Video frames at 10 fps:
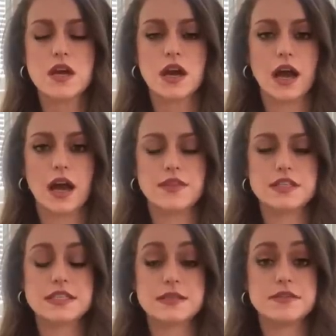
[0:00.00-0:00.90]
Uh,
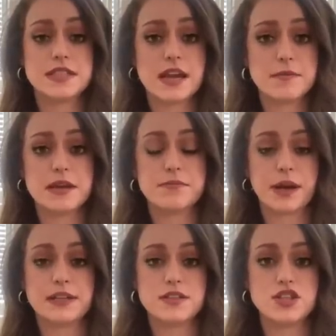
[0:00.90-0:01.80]
this segment
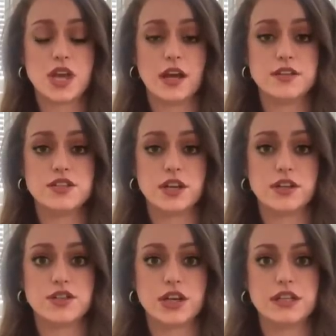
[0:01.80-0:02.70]
praised a child's
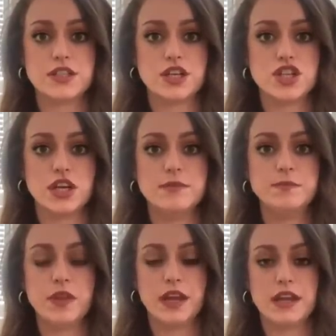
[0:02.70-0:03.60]
gender transition.
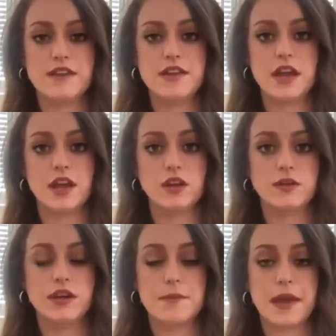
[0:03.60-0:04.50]
It even
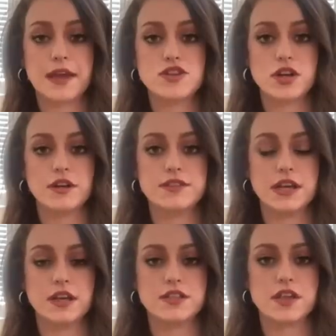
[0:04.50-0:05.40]
included a picture of
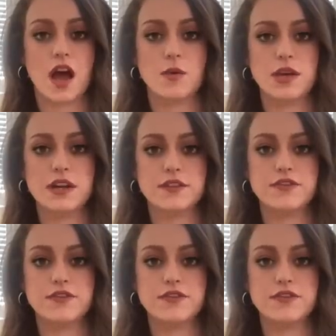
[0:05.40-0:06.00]
Senator Scott Wiener